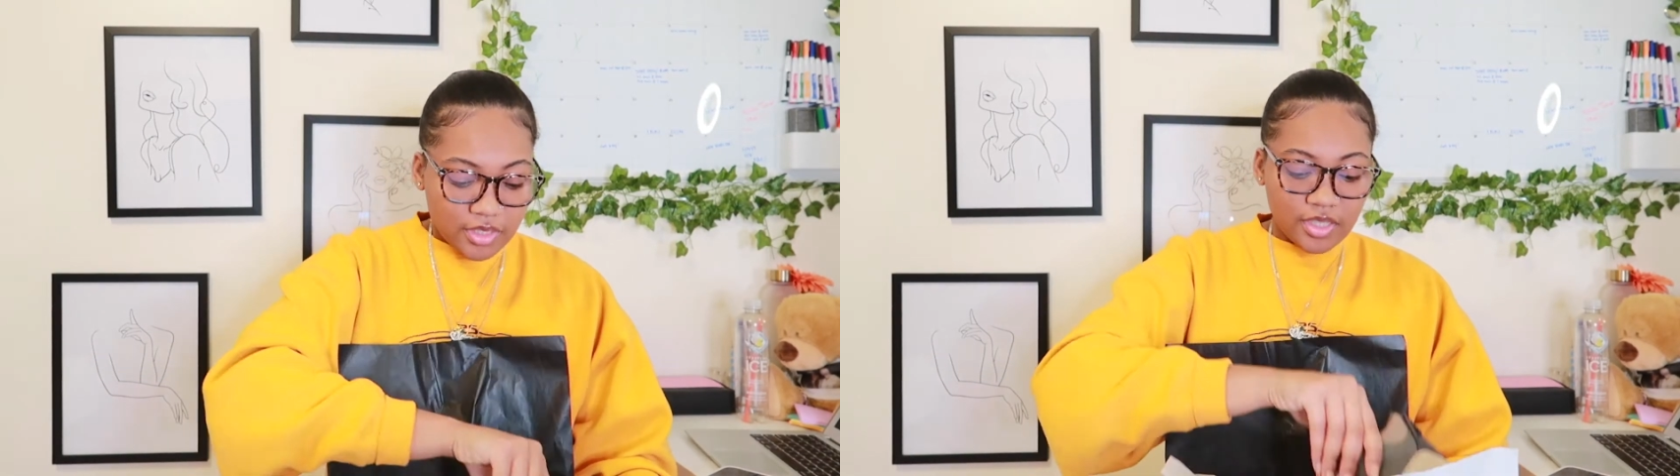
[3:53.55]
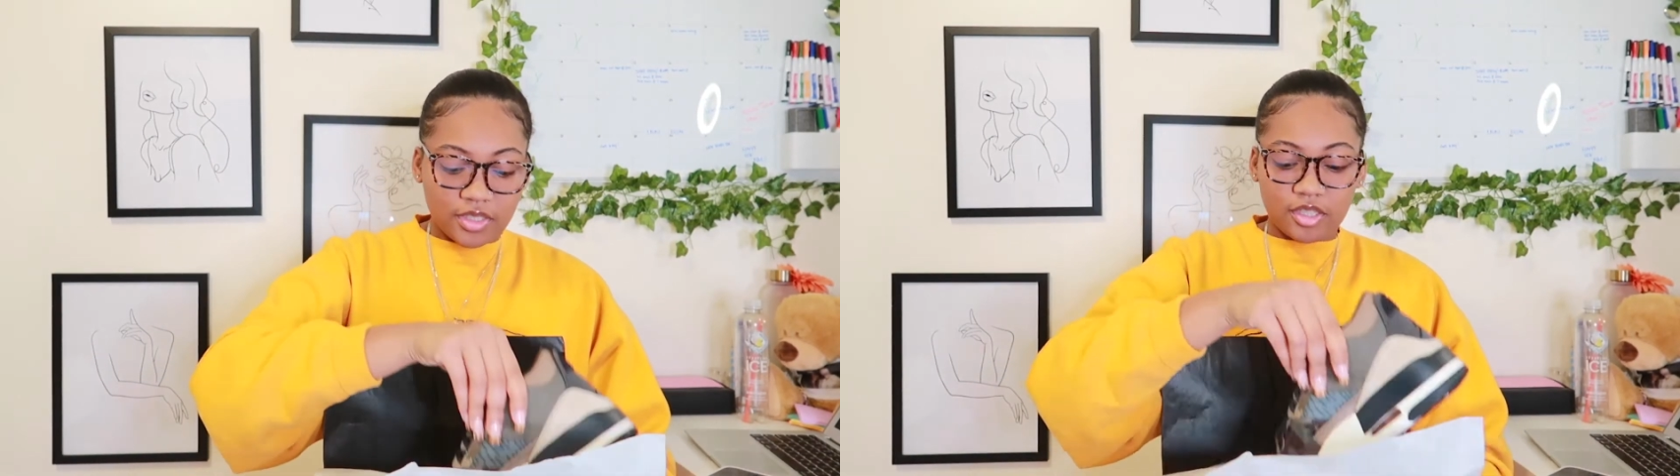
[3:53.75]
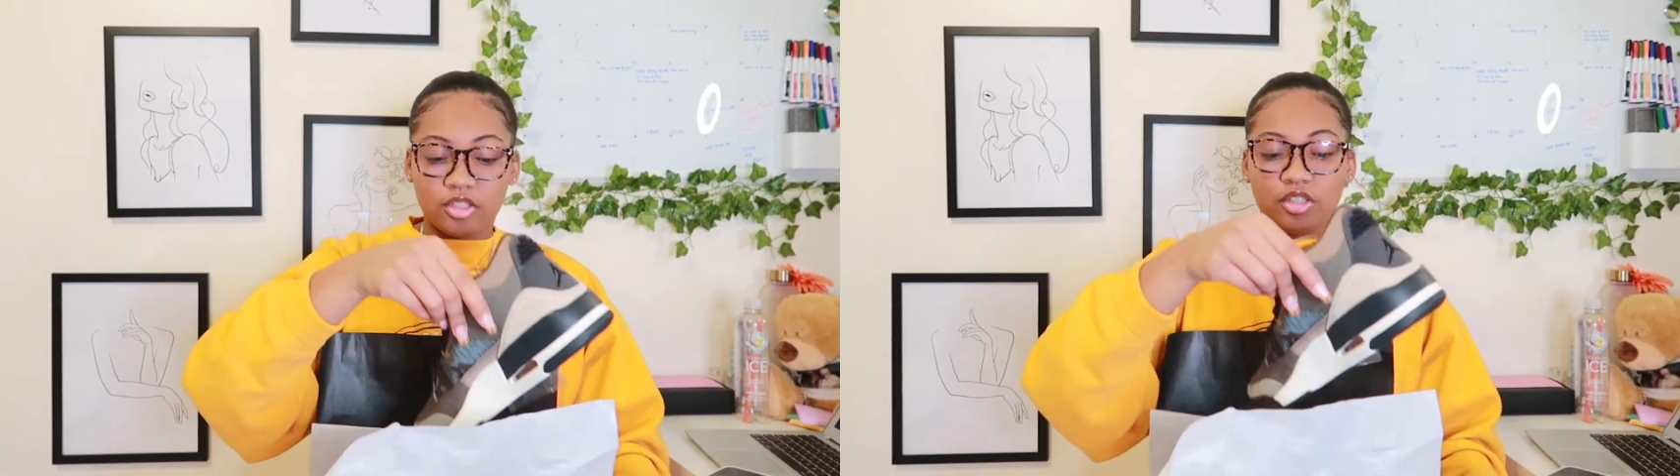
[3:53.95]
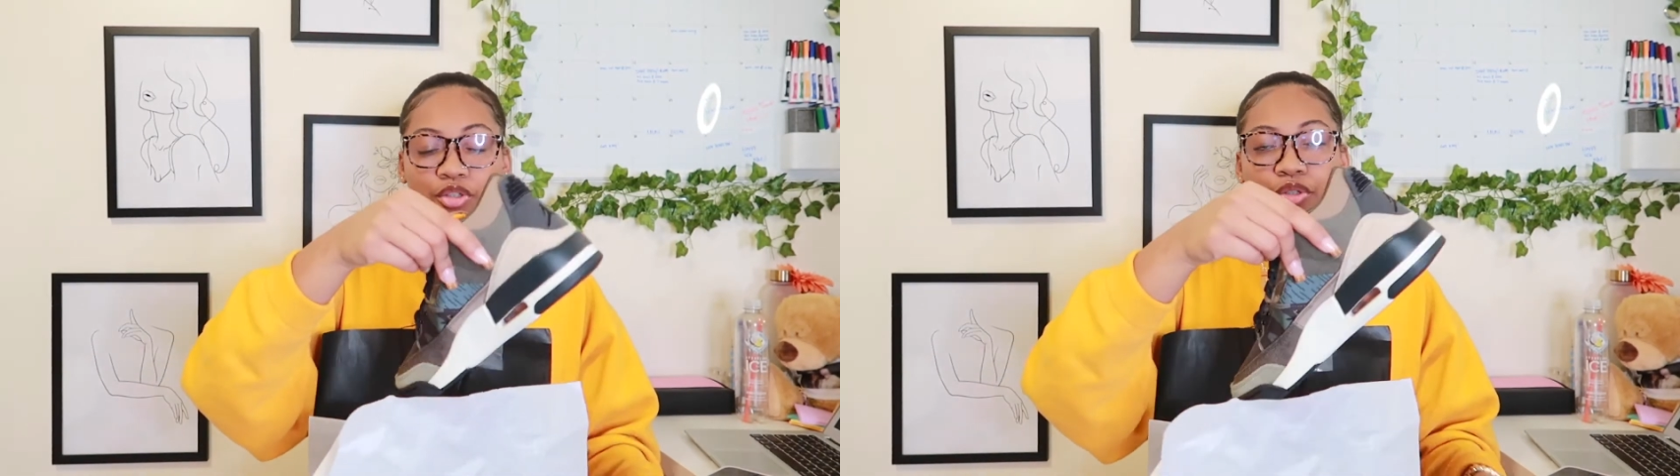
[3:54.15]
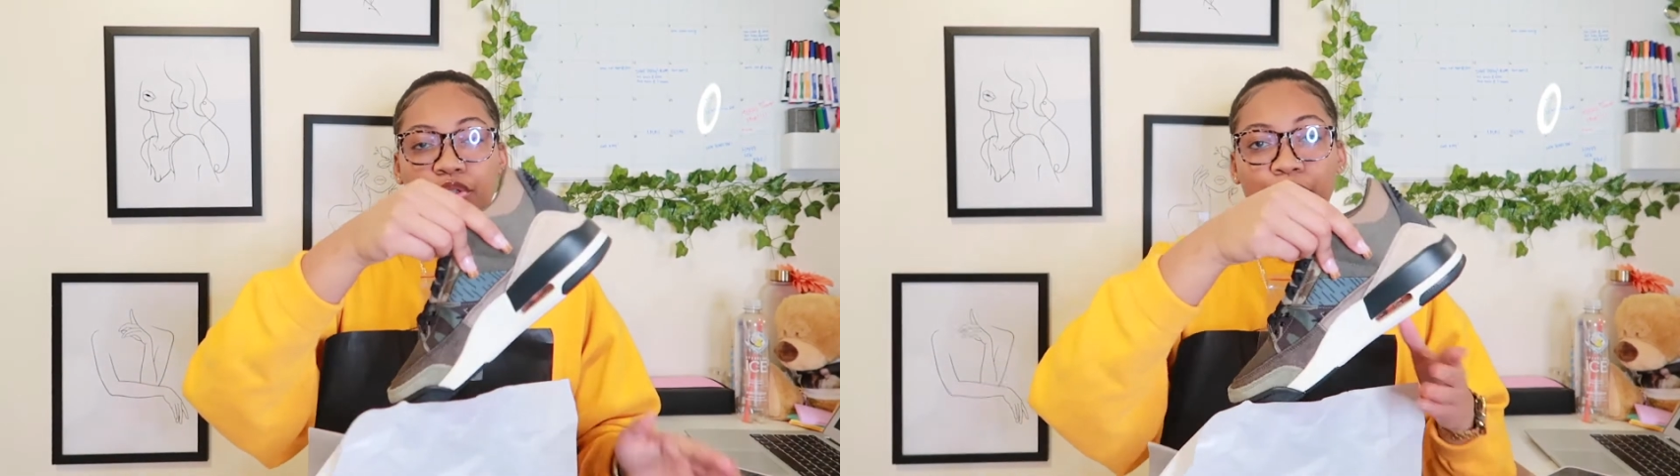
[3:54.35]
this is the
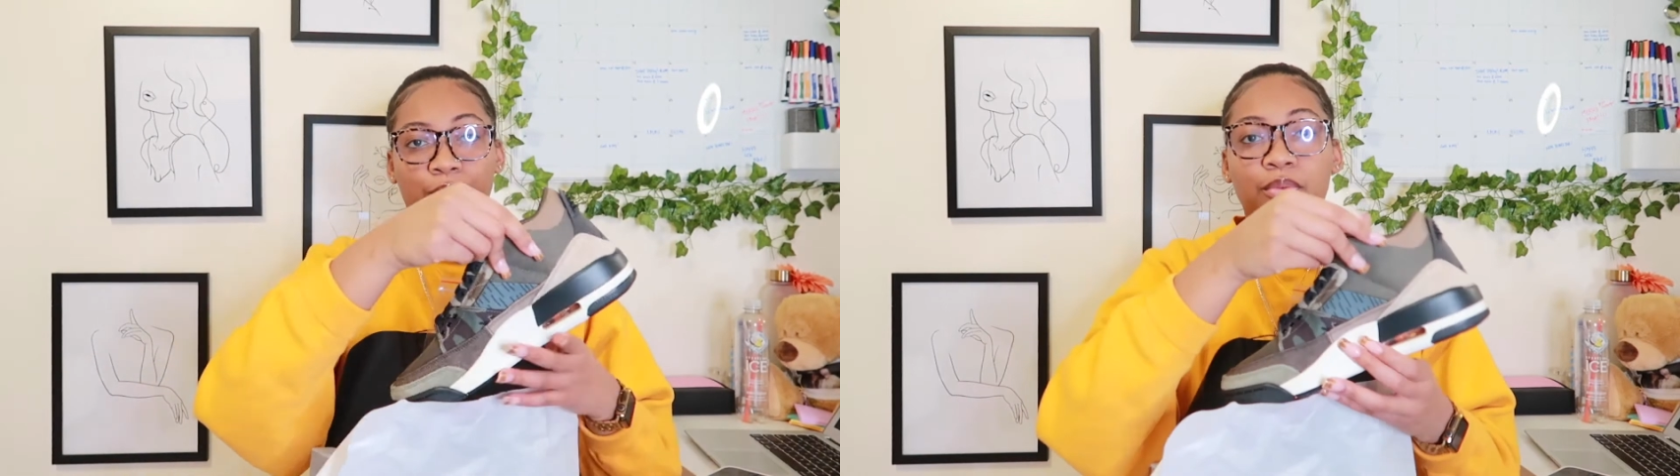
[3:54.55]
shoe.